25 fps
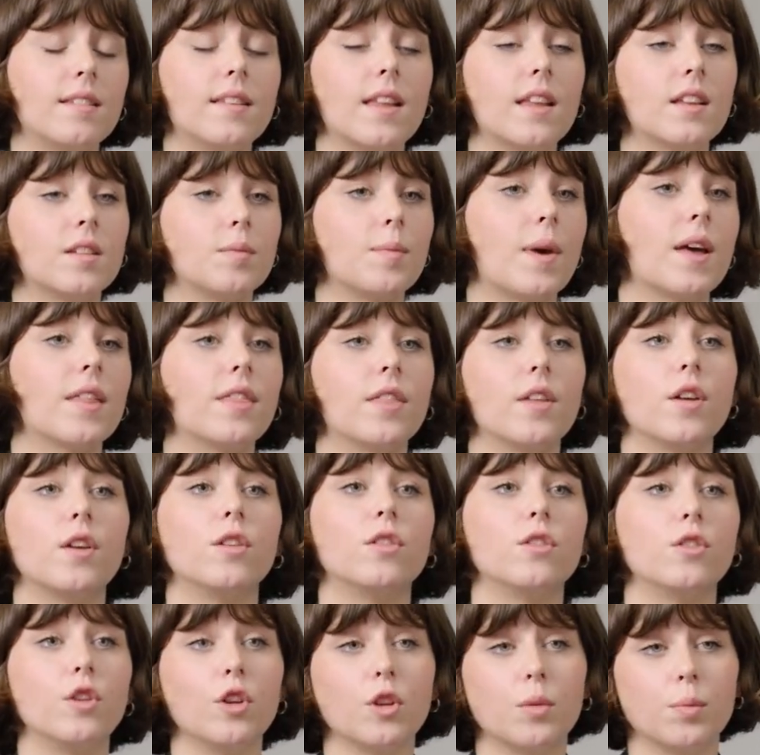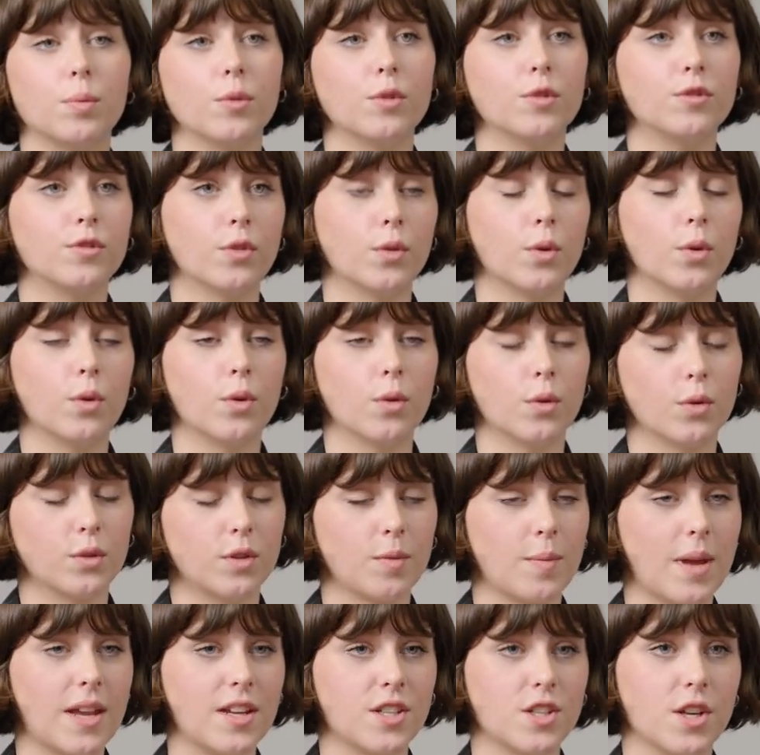this method suitable for
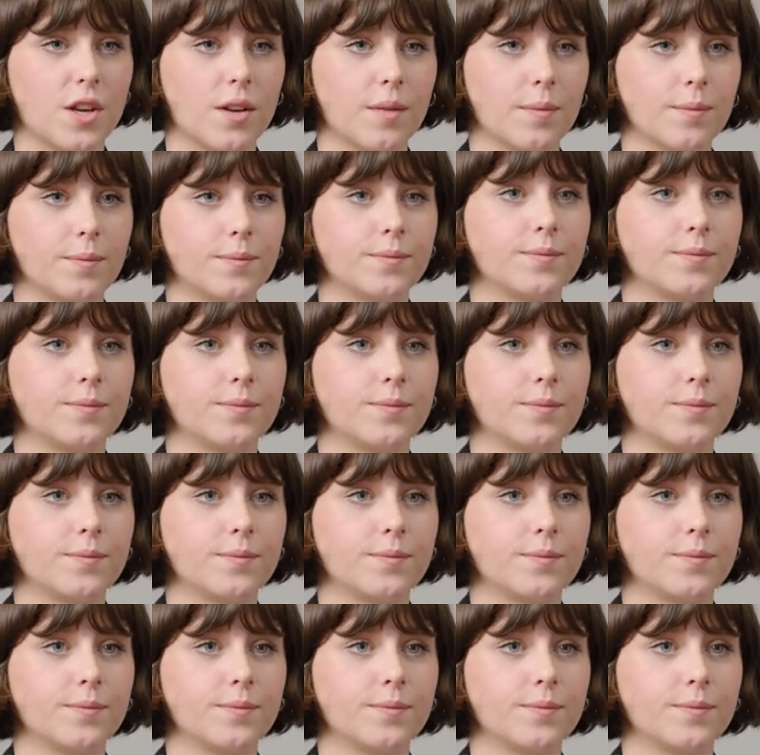automation?